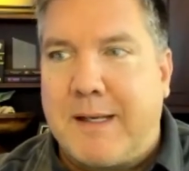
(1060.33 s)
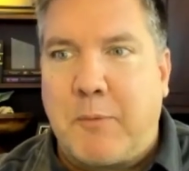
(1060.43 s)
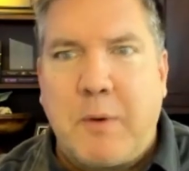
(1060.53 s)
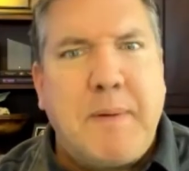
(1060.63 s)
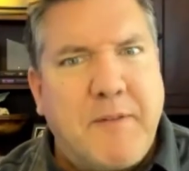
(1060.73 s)

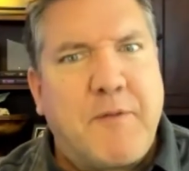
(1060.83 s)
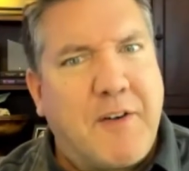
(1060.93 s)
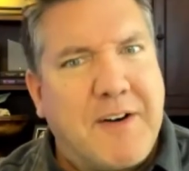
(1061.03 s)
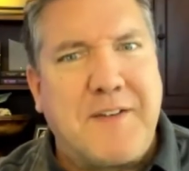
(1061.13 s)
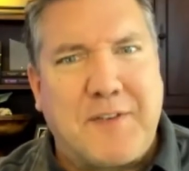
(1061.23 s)
It would be
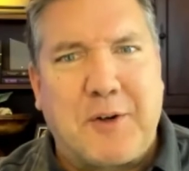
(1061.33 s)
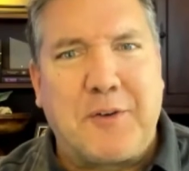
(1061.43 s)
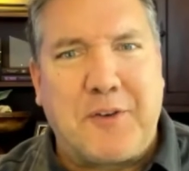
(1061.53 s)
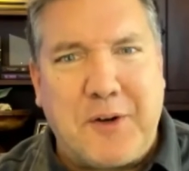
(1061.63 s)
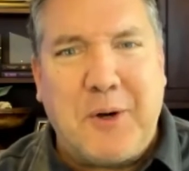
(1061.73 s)
very
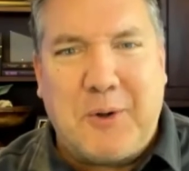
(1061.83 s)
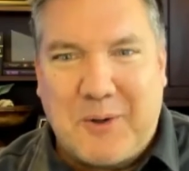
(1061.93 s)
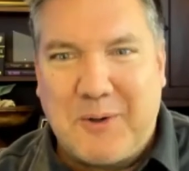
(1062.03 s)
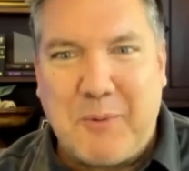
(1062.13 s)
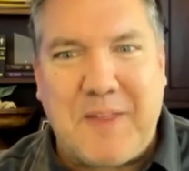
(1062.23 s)
difficult to do
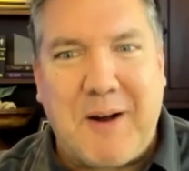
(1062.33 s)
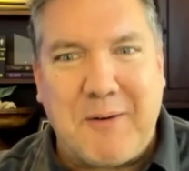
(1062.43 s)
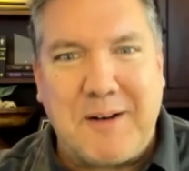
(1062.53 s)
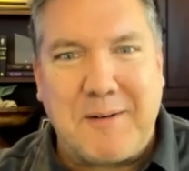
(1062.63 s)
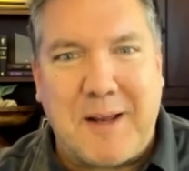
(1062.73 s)

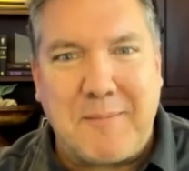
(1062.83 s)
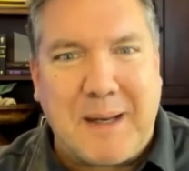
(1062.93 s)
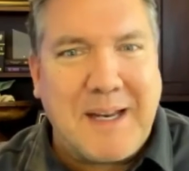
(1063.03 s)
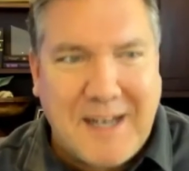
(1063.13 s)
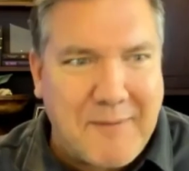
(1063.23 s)
without
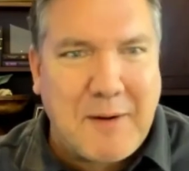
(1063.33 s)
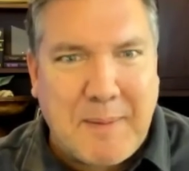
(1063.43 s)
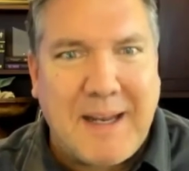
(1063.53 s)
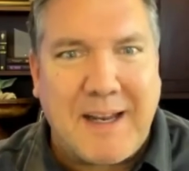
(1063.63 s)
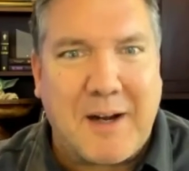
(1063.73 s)
being an
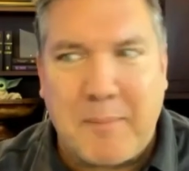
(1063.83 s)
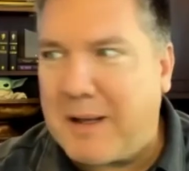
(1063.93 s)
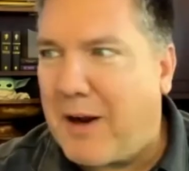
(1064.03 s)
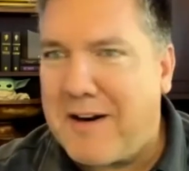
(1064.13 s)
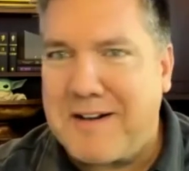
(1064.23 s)
MVP. I'll
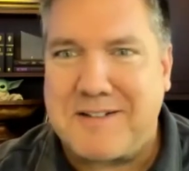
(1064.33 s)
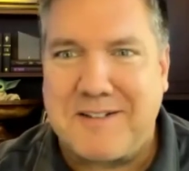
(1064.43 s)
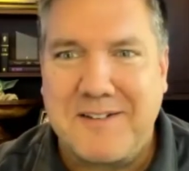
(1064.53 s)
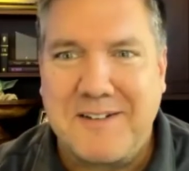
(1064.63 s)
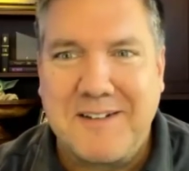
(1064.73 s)
be
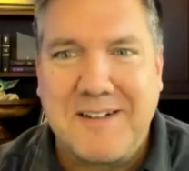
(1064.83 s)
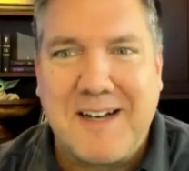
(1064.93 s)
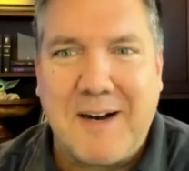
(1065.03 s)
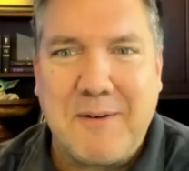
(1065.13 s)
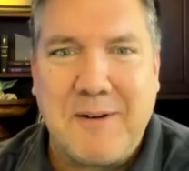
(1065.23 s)
honest.
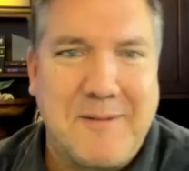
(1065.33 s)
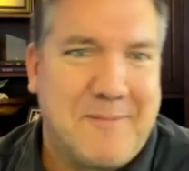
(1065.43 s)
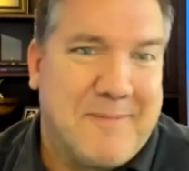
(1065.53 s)
I would